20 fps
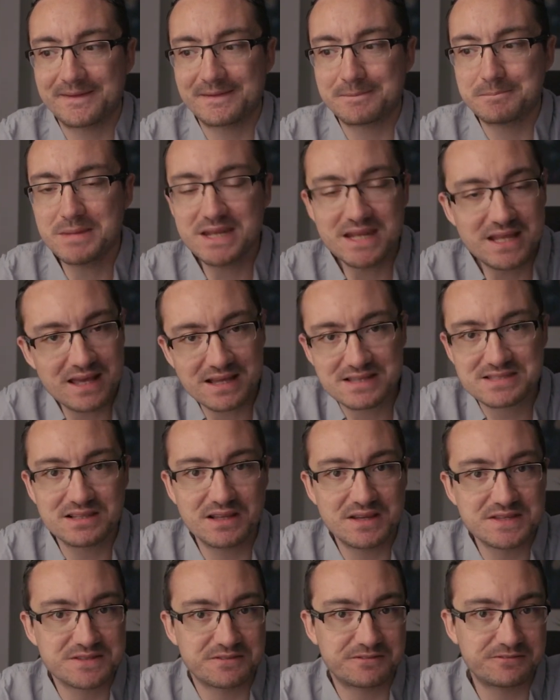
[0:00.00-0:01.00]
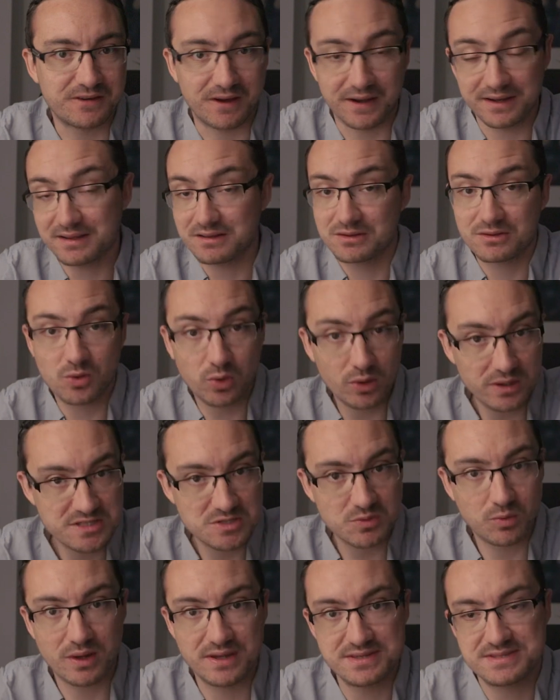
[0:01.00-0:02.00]
Mini XLRs are fine and
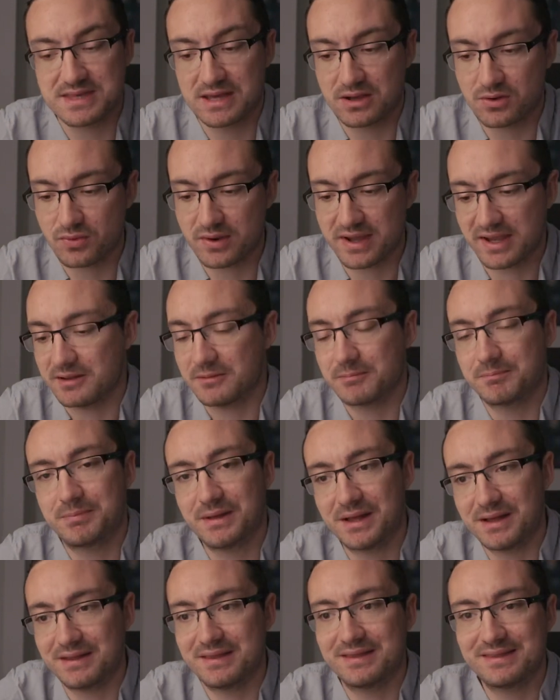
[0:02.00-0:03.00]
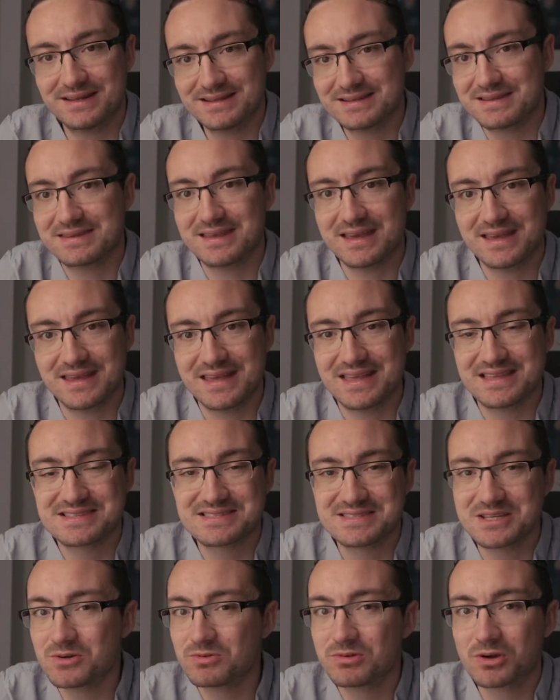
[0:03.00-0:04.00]
quality wise they're great, but at the end of the day it
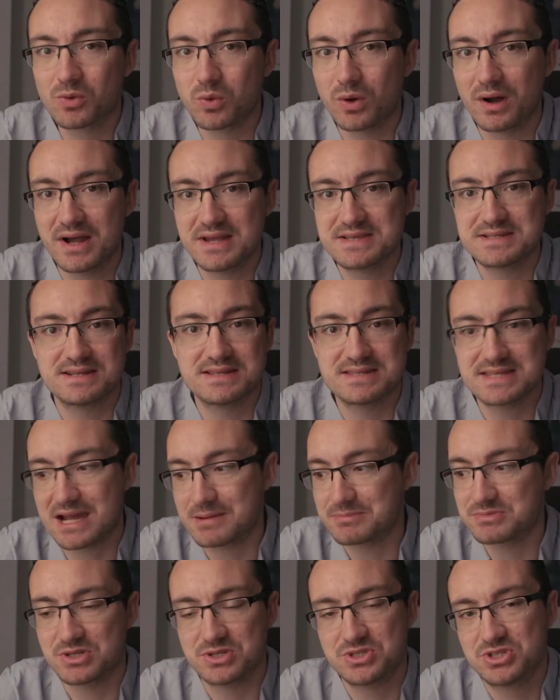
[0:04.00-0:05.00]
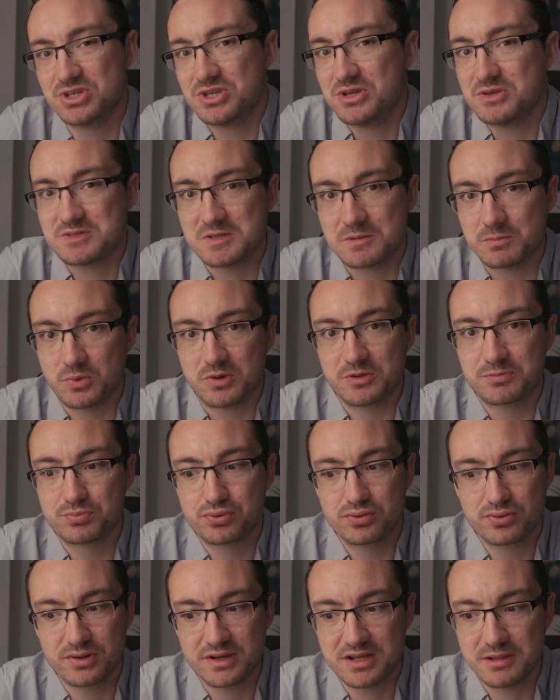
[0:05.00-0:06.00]
still requires an adapter to use it with
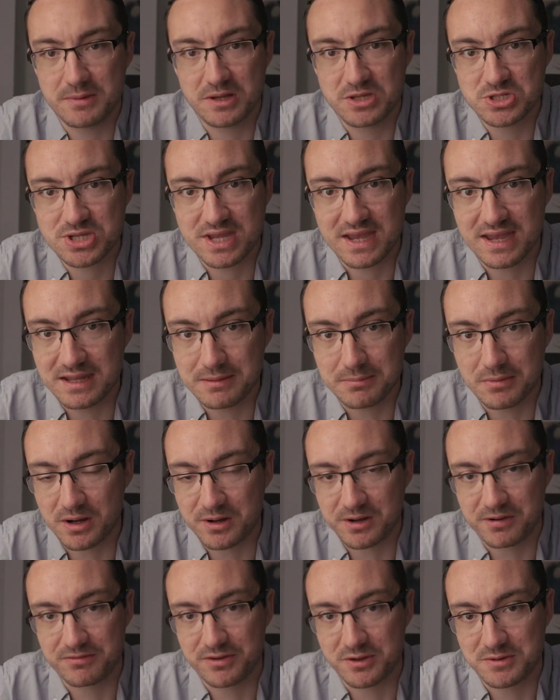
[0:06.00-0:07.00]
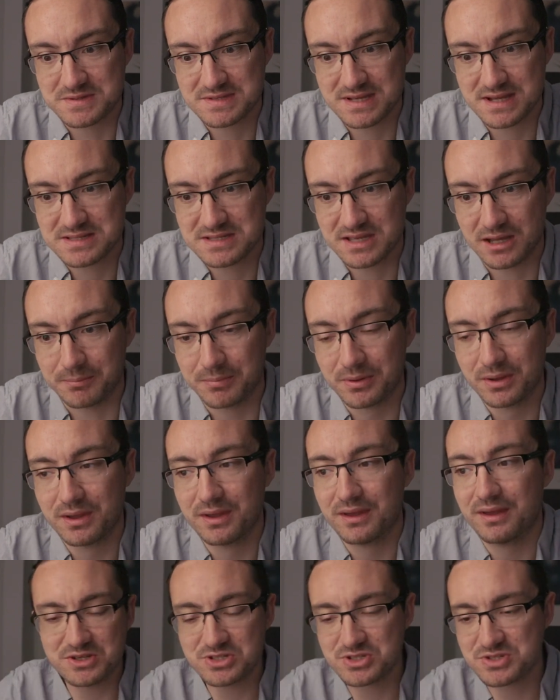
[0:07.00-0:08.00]
pretty much any microphone setup.
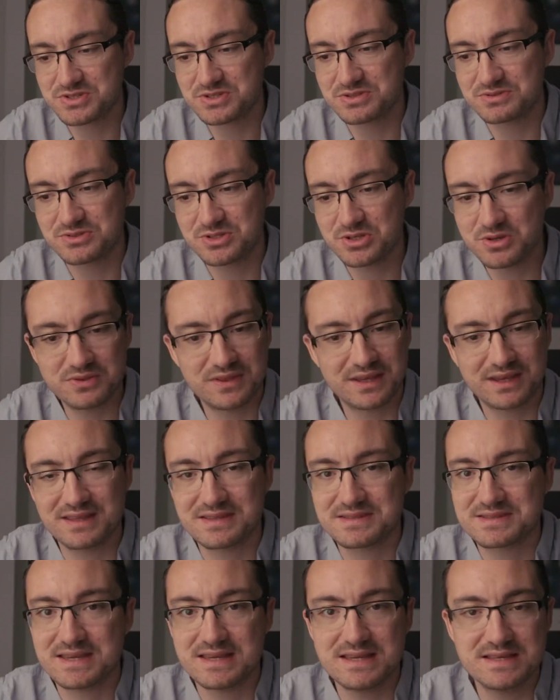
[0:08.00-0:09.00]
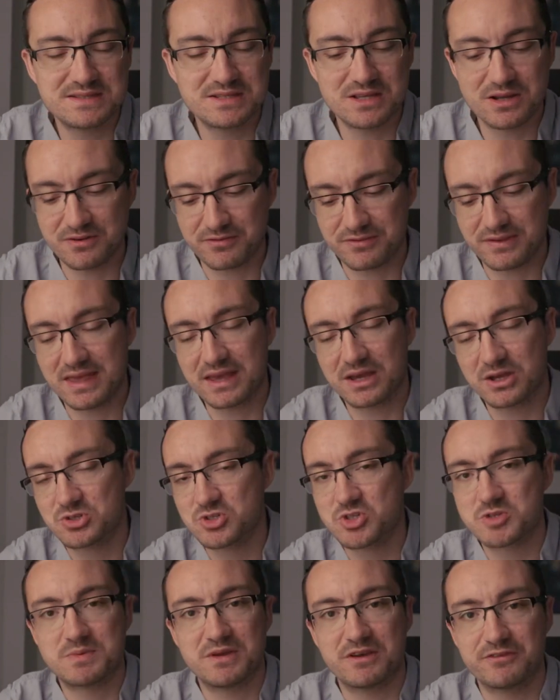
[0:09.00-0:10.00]
I just do think it's easier if it could
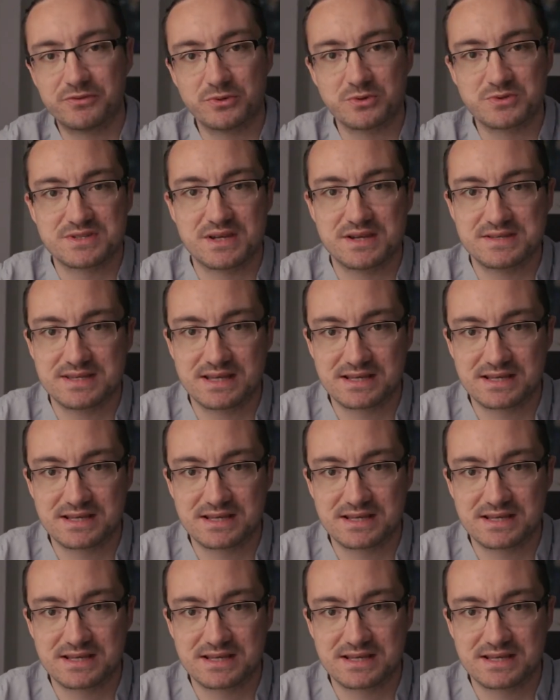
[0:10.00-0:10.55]
just be a full-size